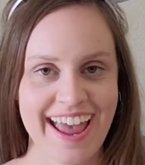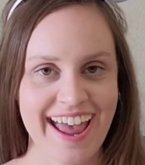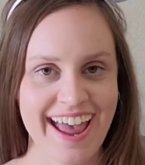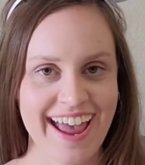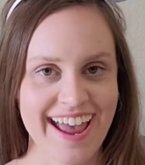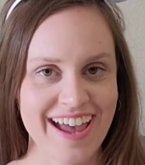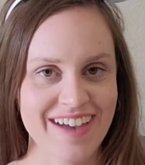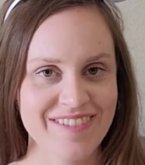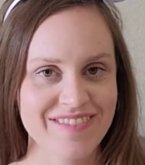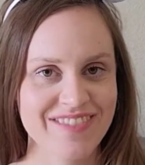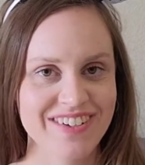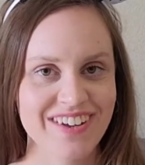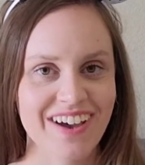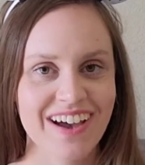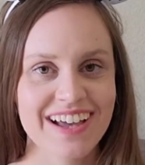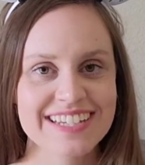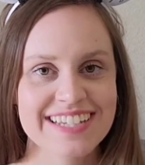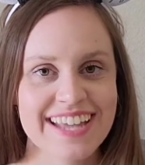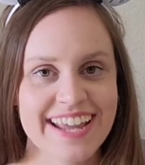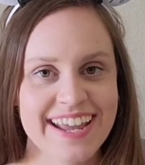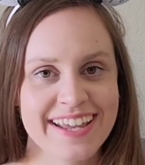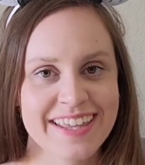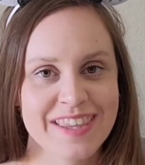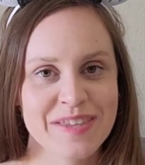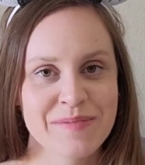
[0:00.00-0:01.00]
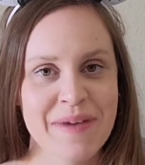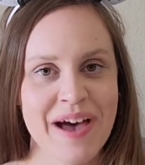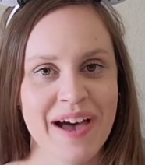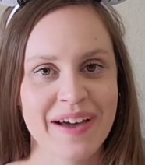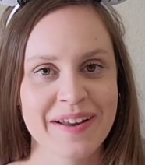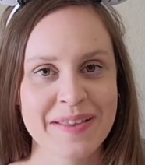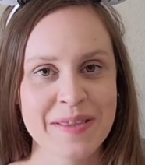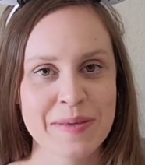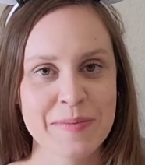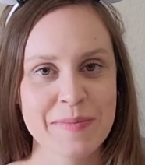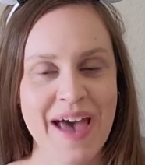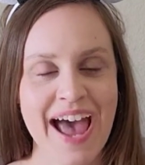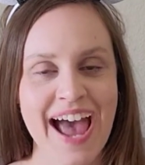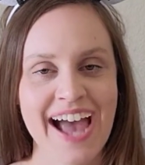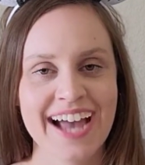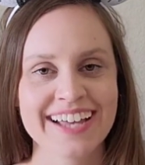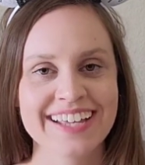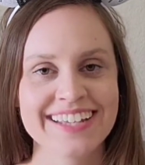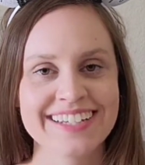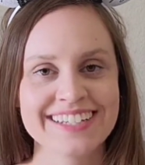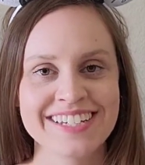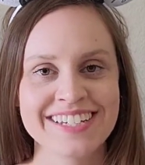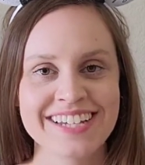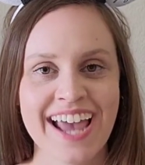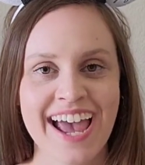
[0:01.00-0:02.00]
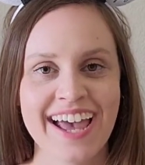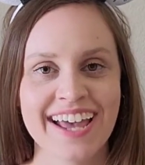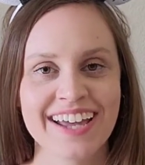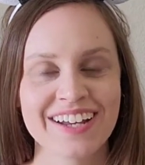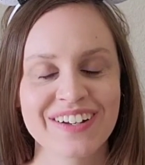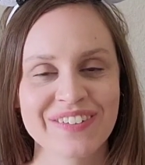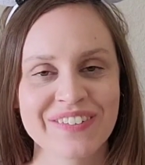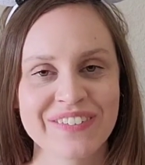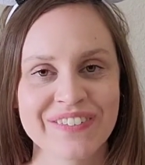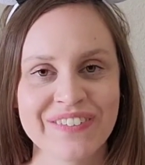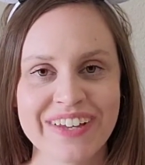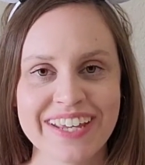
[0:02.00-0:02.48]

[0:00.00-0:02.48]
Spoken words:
I have not taken them out of the package yet.